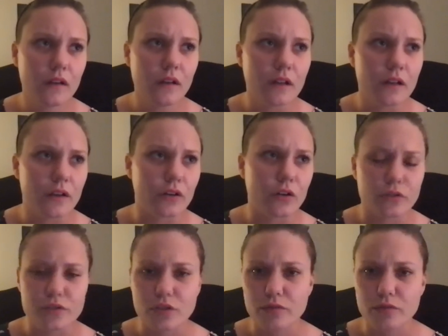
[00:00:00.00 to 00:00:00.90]

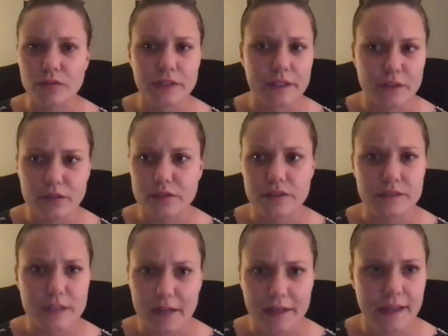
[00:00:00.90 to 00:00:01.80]
occurs over years
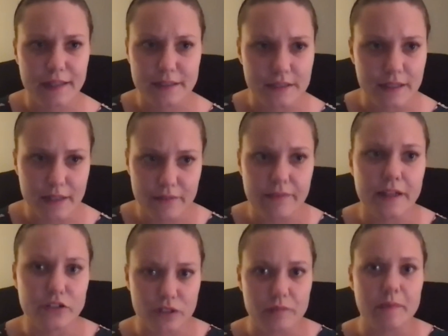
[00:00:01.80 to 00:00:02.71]
and decades, and then
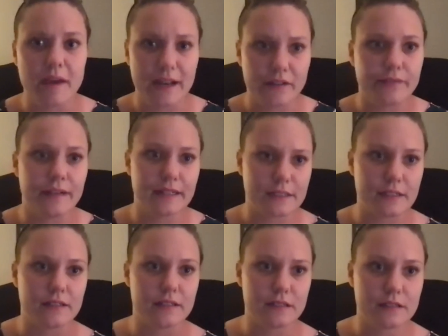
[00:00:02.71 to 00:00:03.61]
eventually manifests
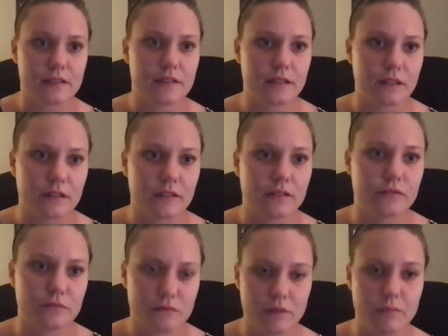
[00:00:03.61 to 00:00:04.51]
as the
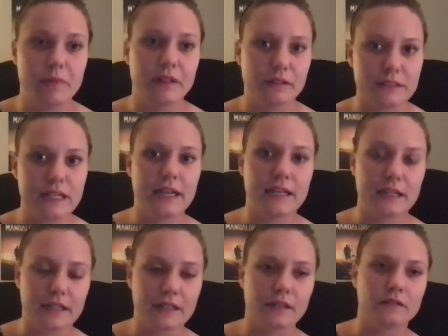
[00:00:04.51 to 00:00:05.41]

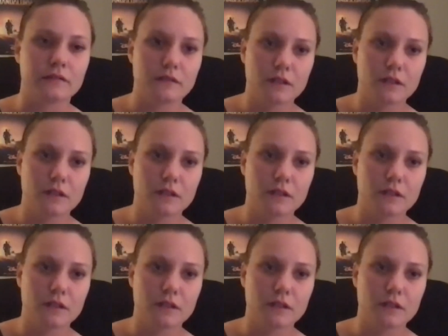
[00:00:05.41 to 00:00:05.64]
debilitating,